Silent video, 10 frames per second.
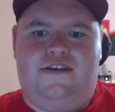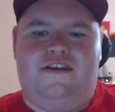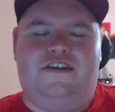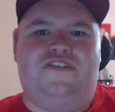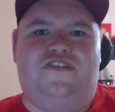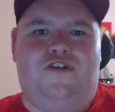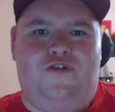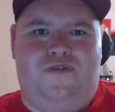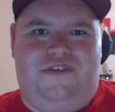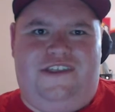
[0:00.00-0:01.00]

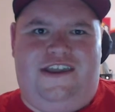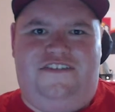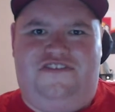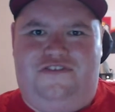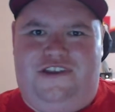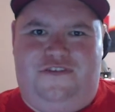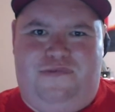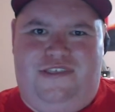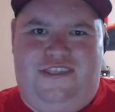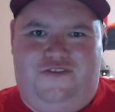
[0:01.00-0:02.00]
So, in case you have
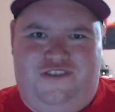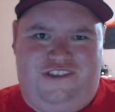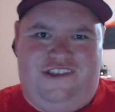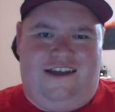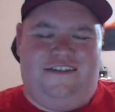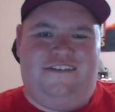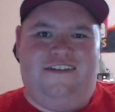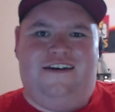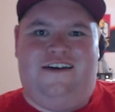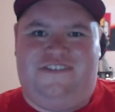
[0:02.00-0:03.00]
been living
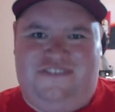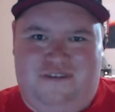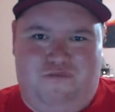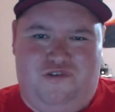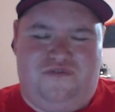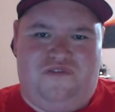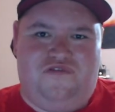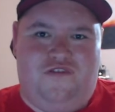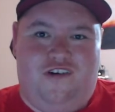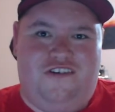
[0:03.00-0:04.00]
under somewhat of a
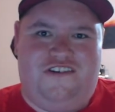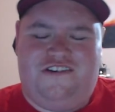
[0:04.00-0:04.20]
rock,